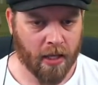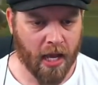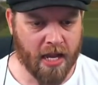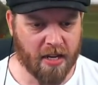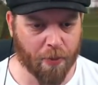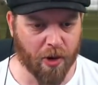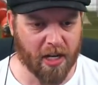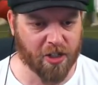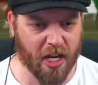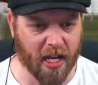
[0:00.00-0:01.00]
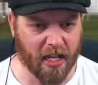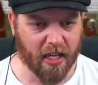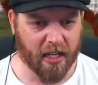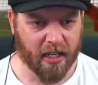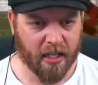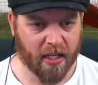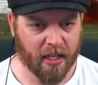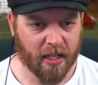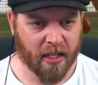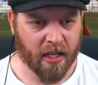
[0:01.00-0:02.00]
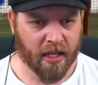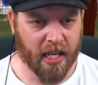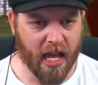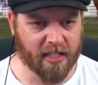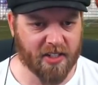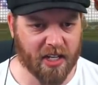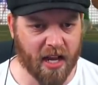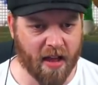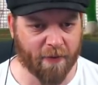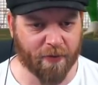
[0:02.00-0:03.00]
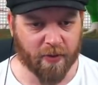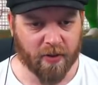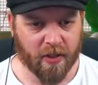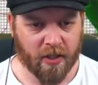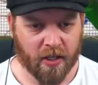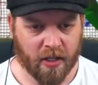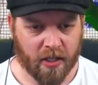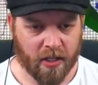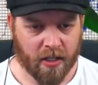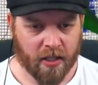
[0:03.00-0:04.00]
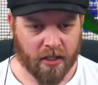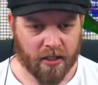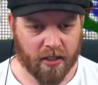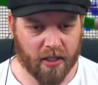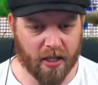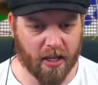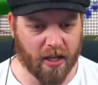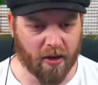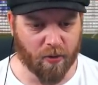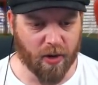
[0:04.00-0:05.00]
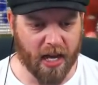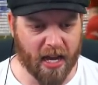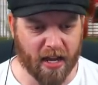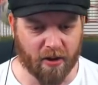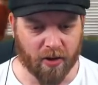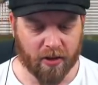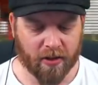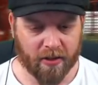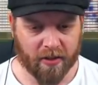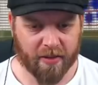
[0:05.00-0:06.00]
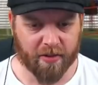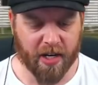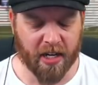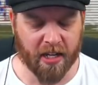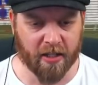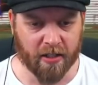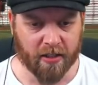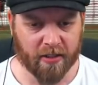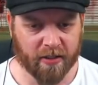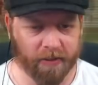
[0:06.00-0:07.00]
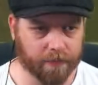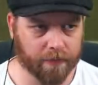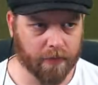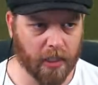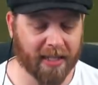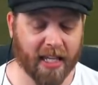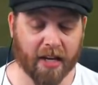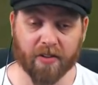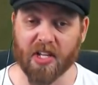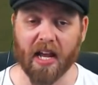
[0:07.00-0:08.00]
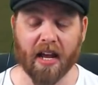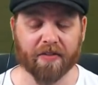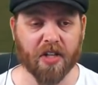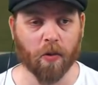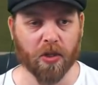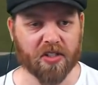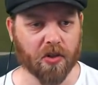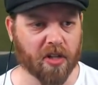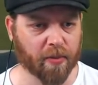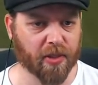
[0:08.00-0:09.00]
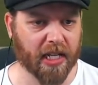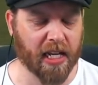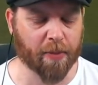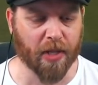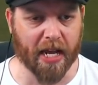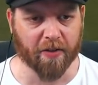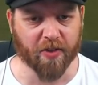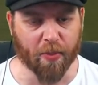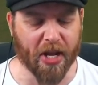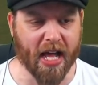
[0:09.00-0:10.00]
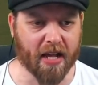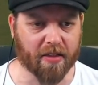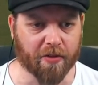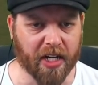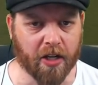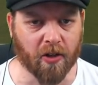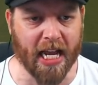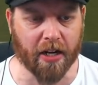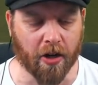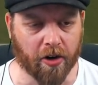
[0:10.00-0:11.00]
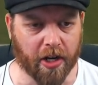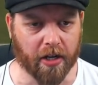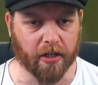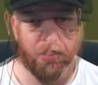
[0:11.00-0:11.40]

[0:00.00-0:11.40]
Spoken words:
Under pressure. Gets enough. Oh, wow. 3-0. And there is the halftime whistle, completely played off the park. 3-0 Leyton Orient.